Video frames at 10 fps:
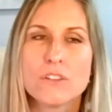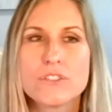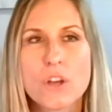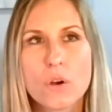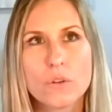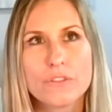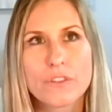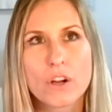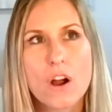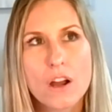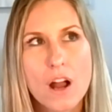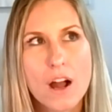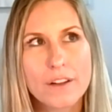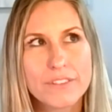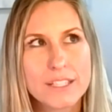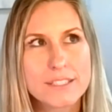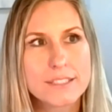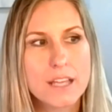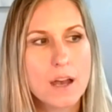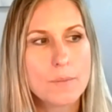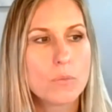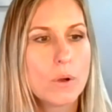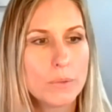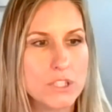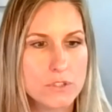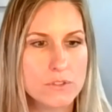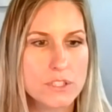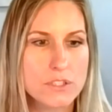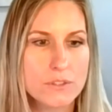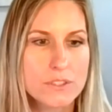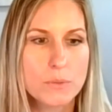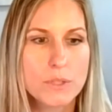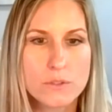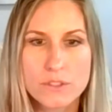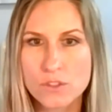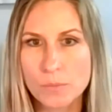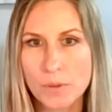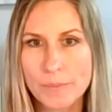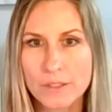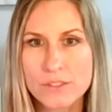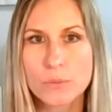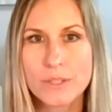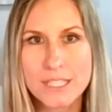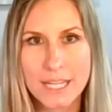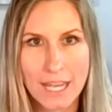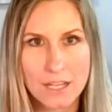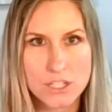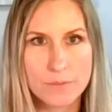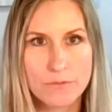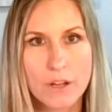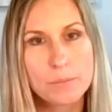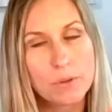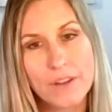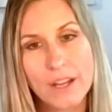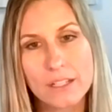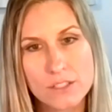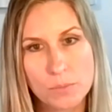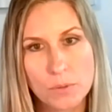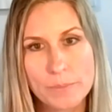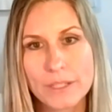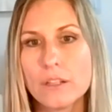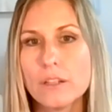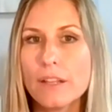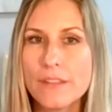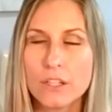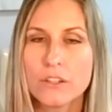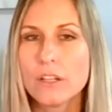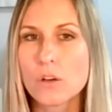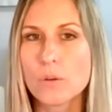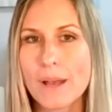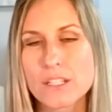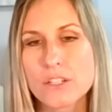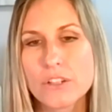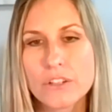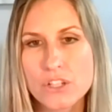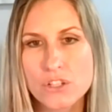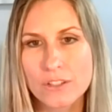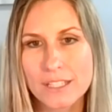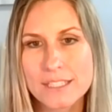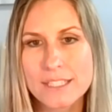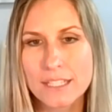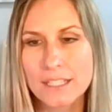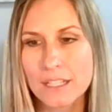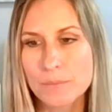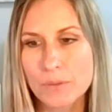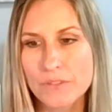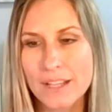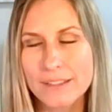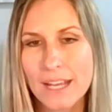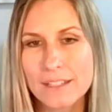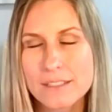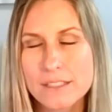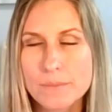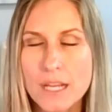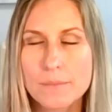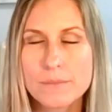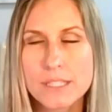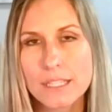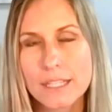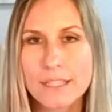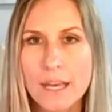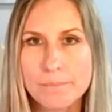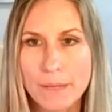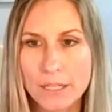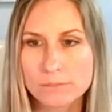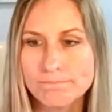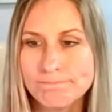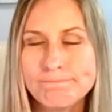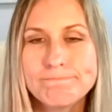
So for our office, what we choose to do is we do a super bill. So we take cash up front, provide a super bill, and then you can go back to your insurance and provide that. Sometimes they like that better.